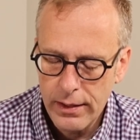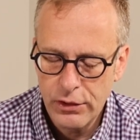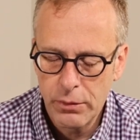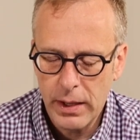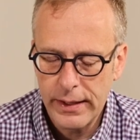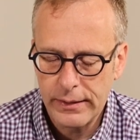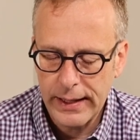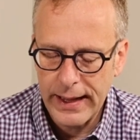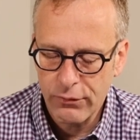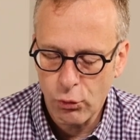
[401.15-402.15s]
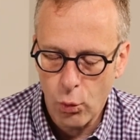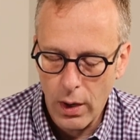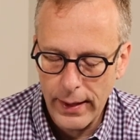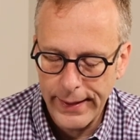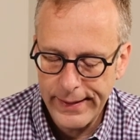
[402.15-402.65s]
You might ask
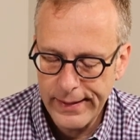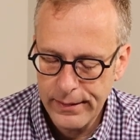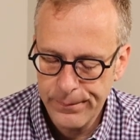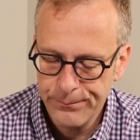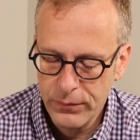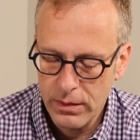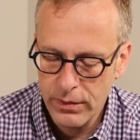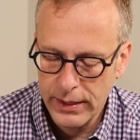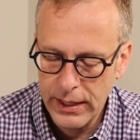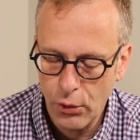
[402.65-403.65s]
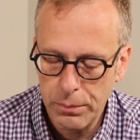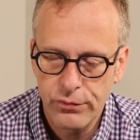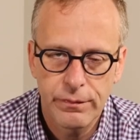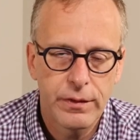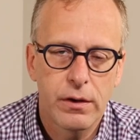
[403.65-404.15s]
why. The kelp
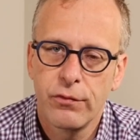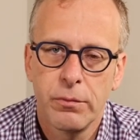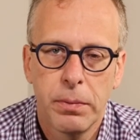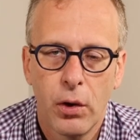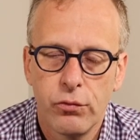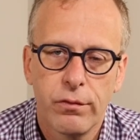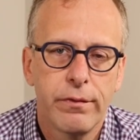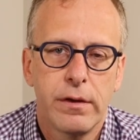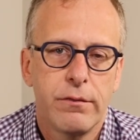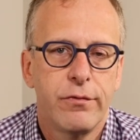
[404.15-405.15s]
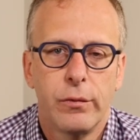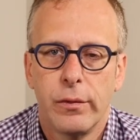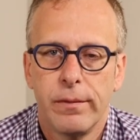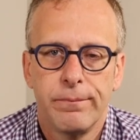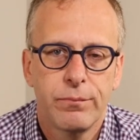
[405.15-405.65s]
is in there supposedly
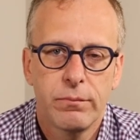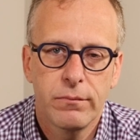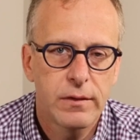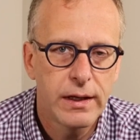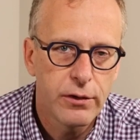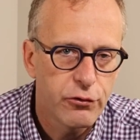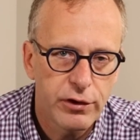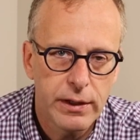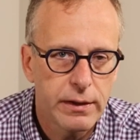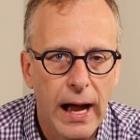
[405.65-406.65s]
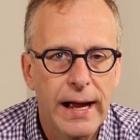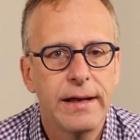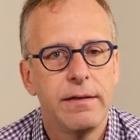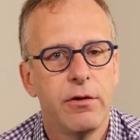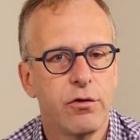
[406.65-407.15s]
for energy.
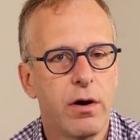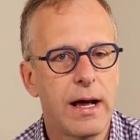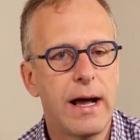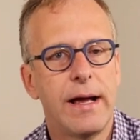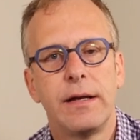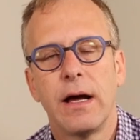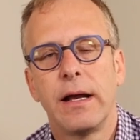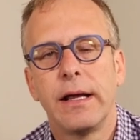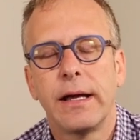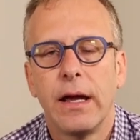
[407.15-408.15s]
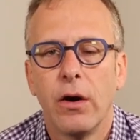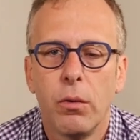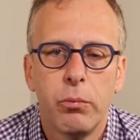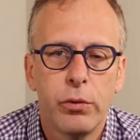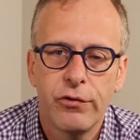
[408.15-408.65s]
There's a lot of iodine in
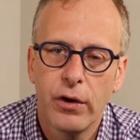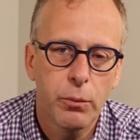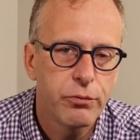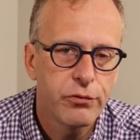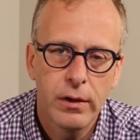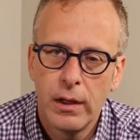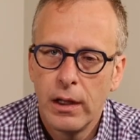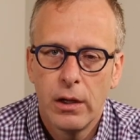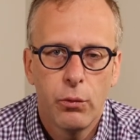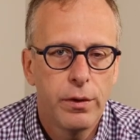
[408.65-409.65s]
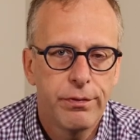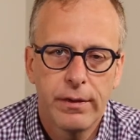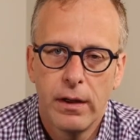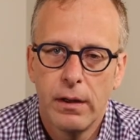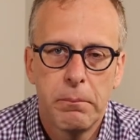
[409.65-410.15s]
kelp, which helps with
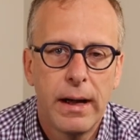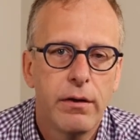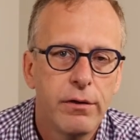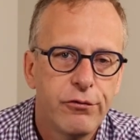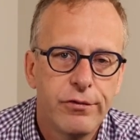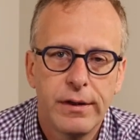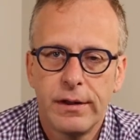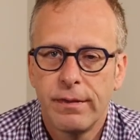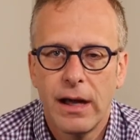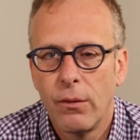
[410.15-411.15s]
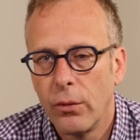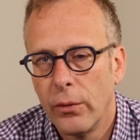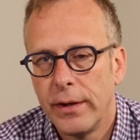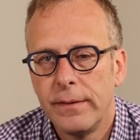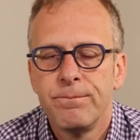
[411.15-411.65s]
balance the
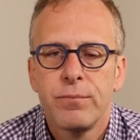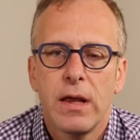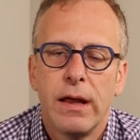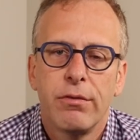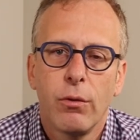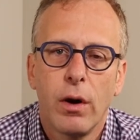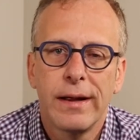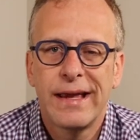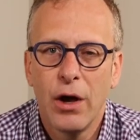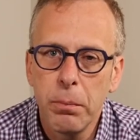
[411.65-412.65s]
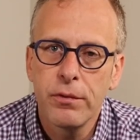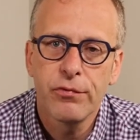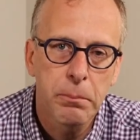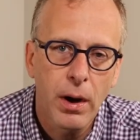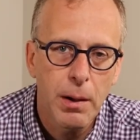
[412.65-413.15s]
thyroid and so on. Kelp
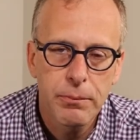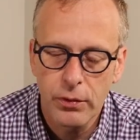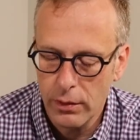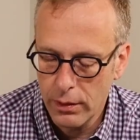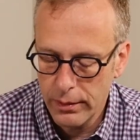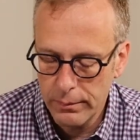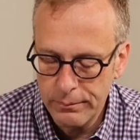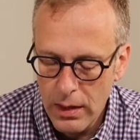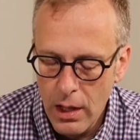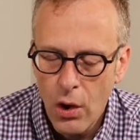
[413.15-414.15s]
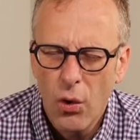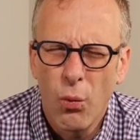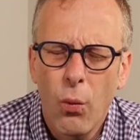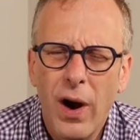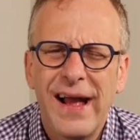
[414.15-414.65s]
is a popular herb.
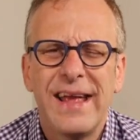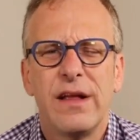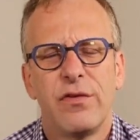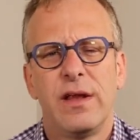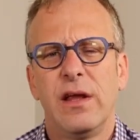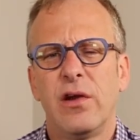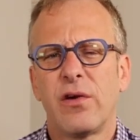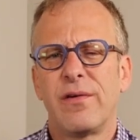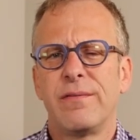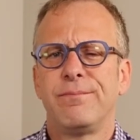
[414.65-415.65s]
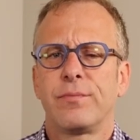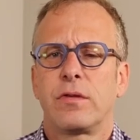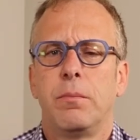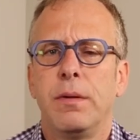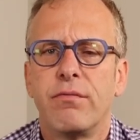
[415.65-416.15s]
Why it's in here,
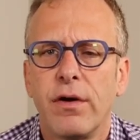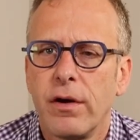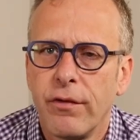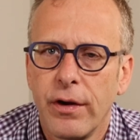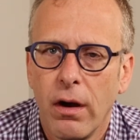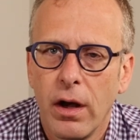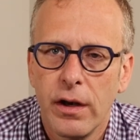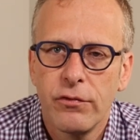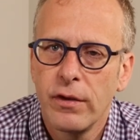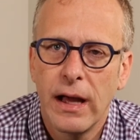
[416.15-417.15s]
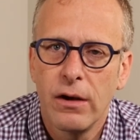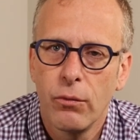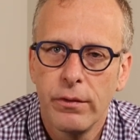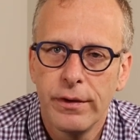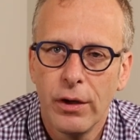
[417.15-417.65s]
to be very, very honest, I
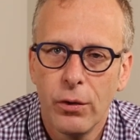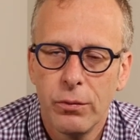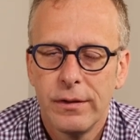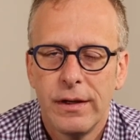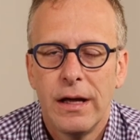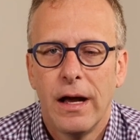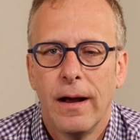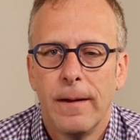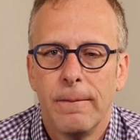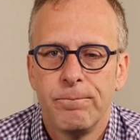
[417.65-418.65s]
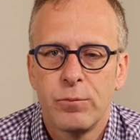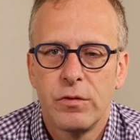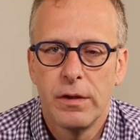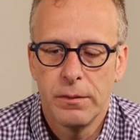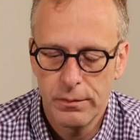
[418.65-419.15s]
don't really know.
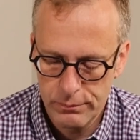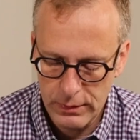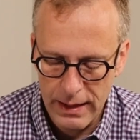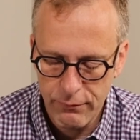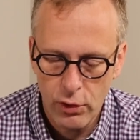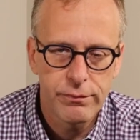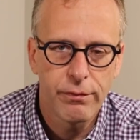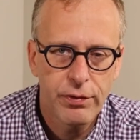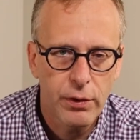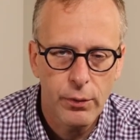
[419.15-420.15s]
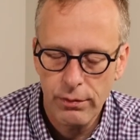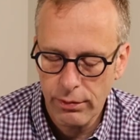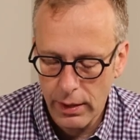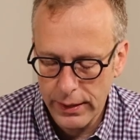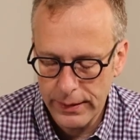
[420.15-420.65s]
I've heard the
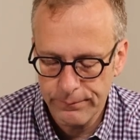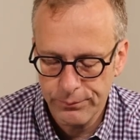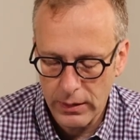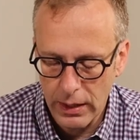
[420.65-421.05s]
theories on it.